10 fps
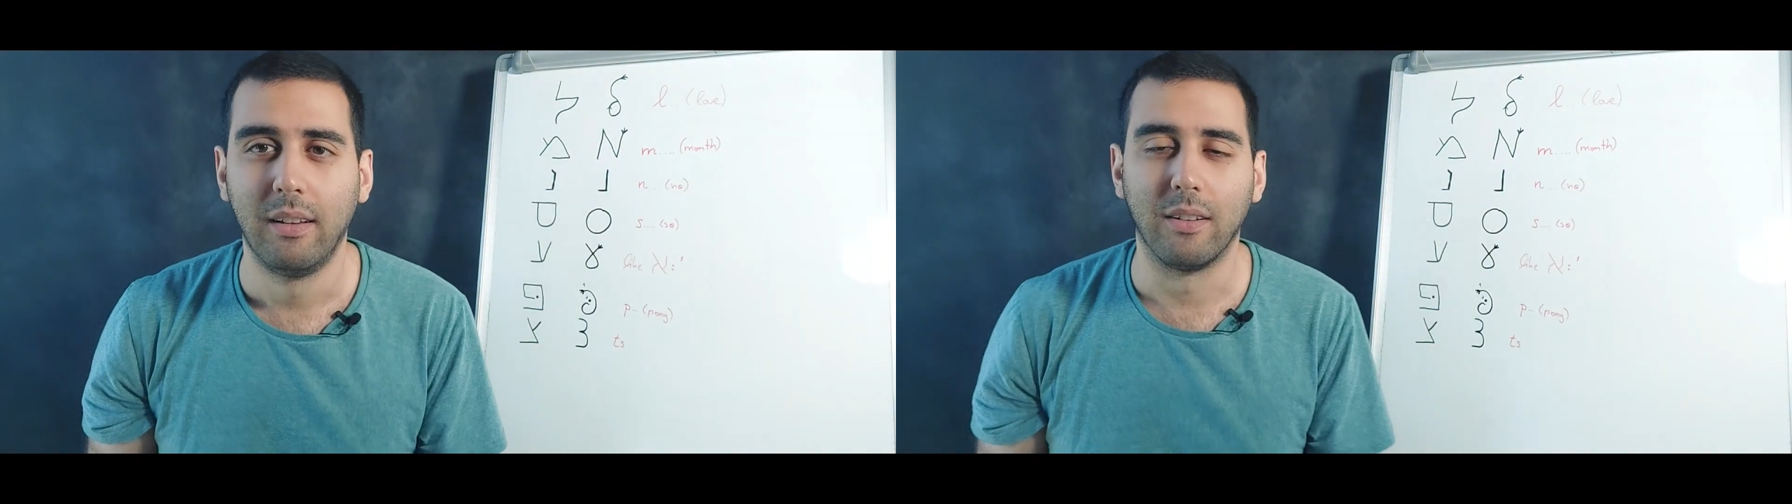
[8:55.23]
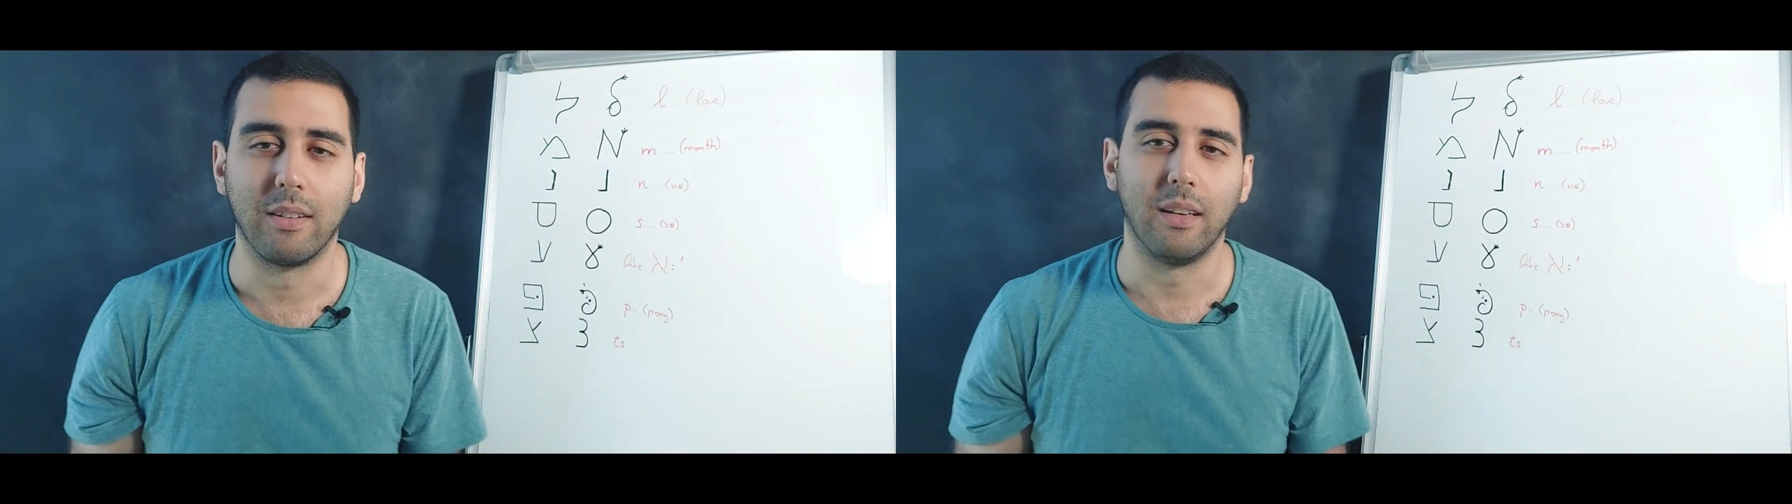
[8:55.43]

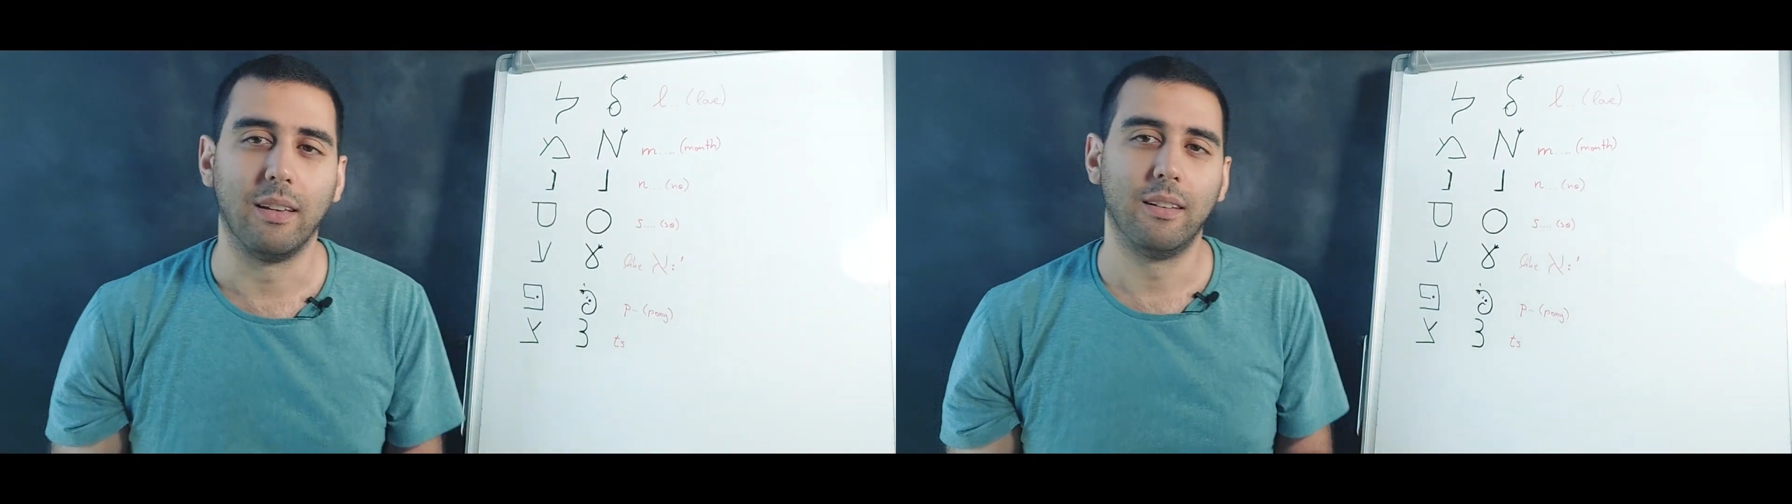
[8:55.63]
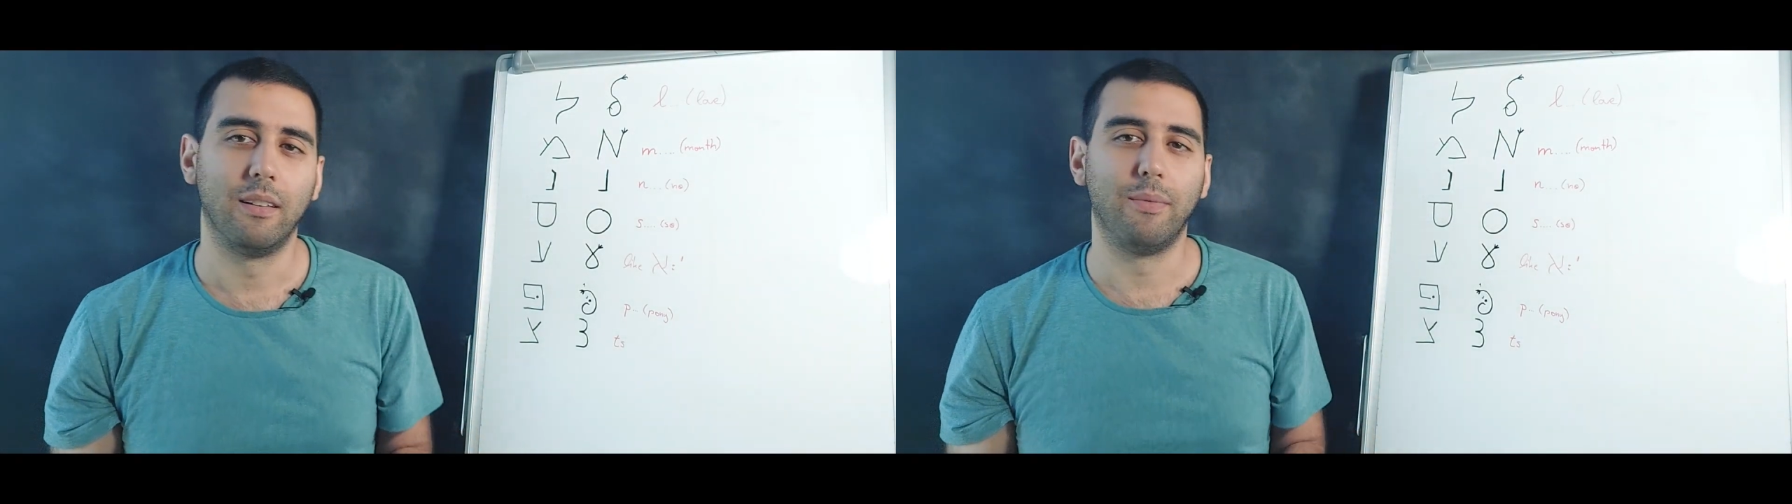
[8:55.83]

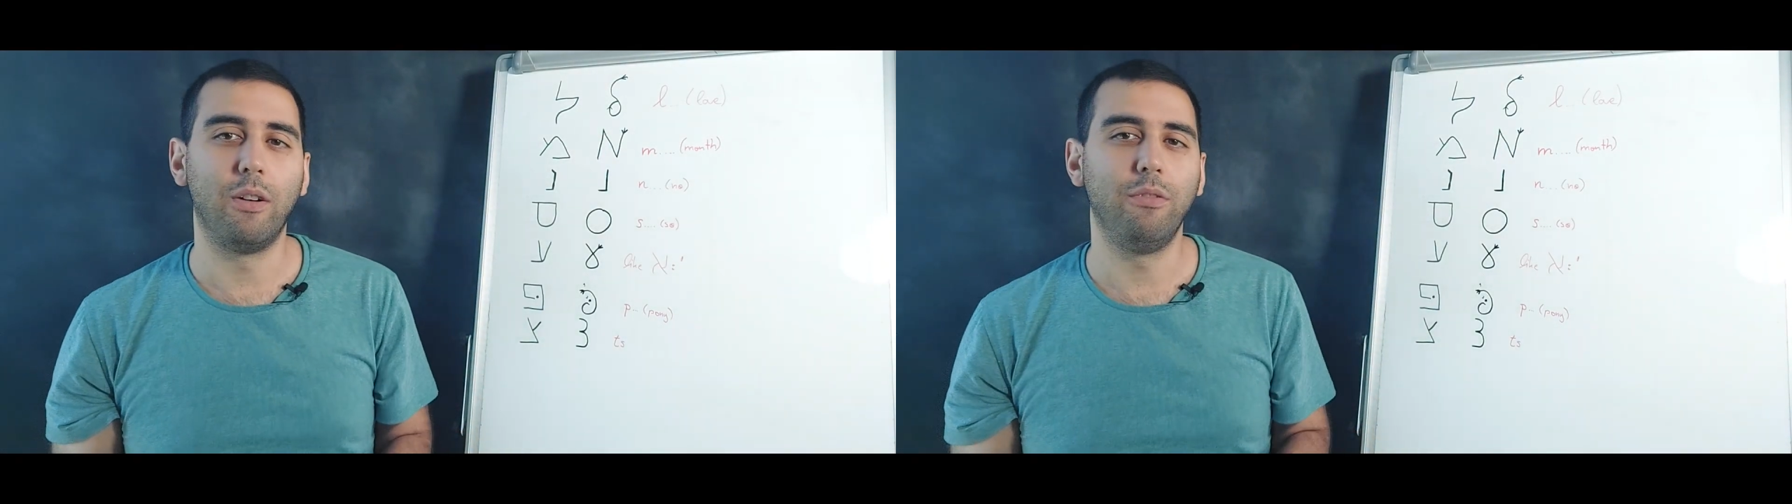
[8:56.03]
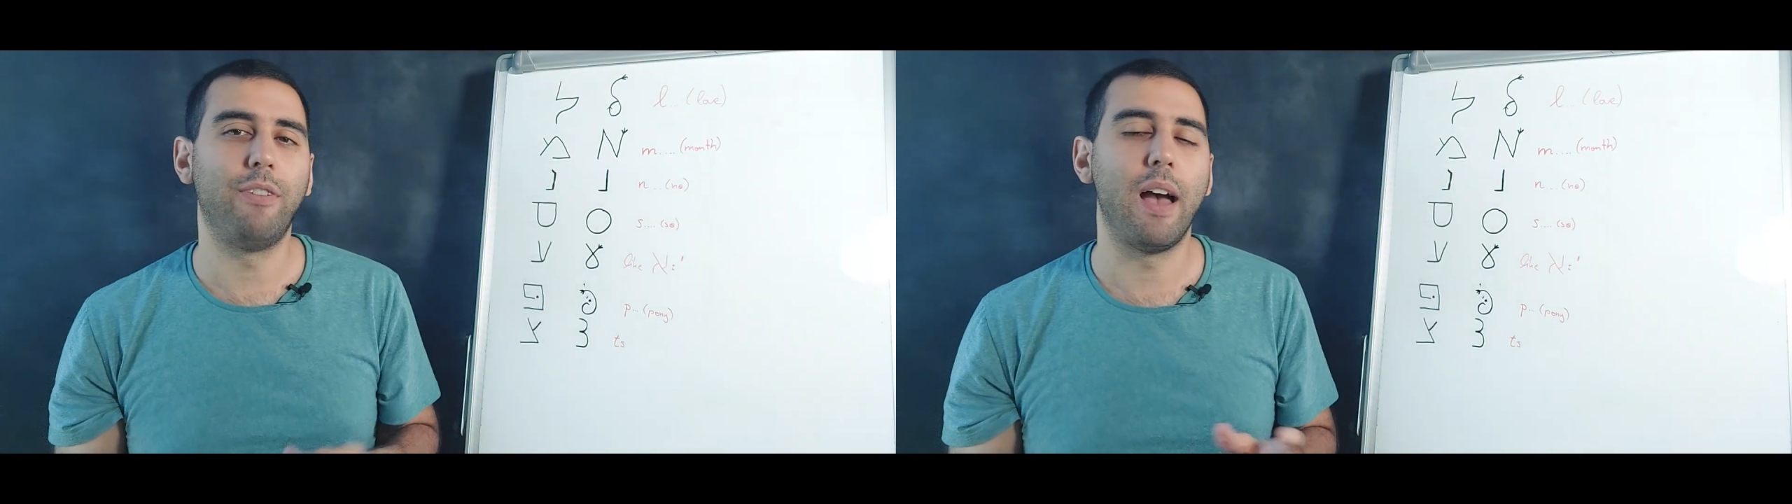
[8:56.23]
Okay,
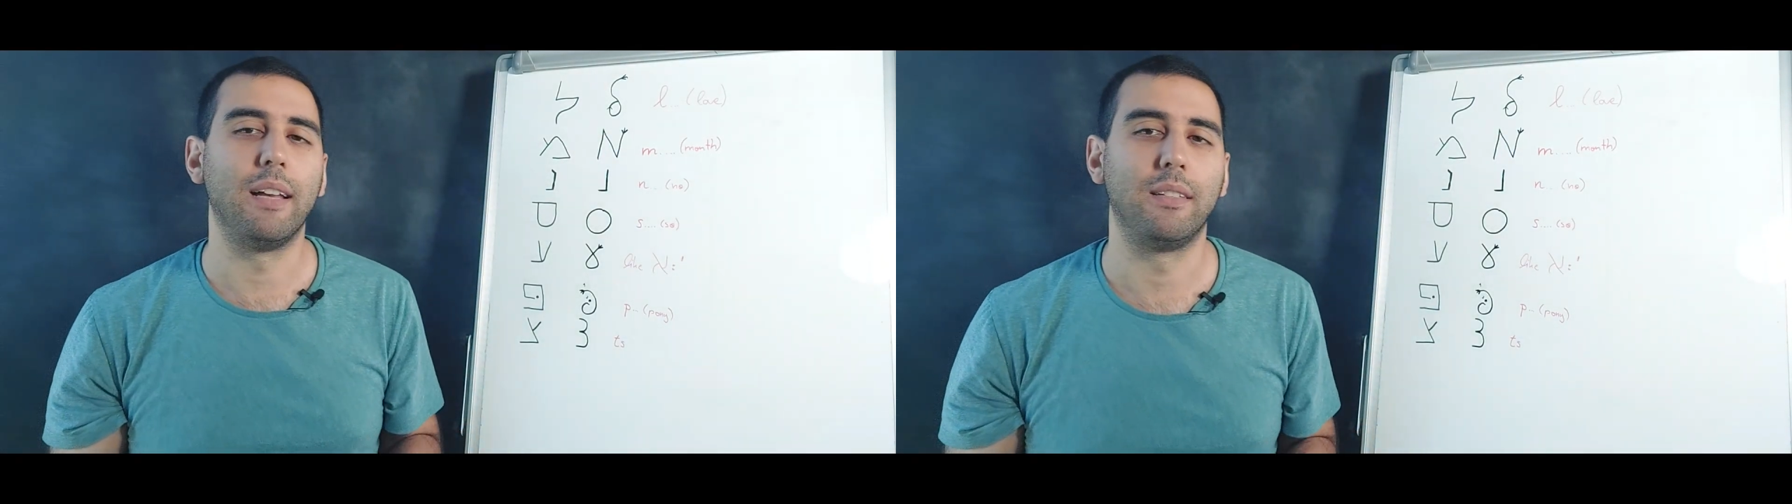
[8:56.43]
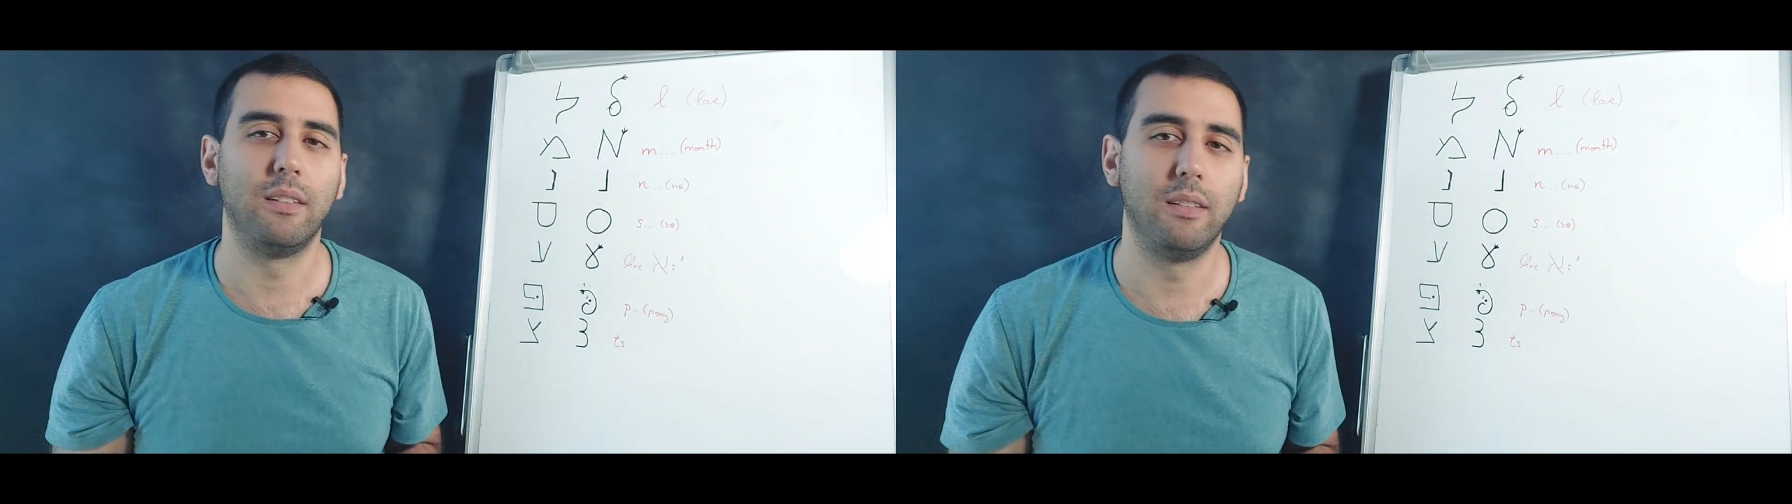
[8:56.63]
very fast.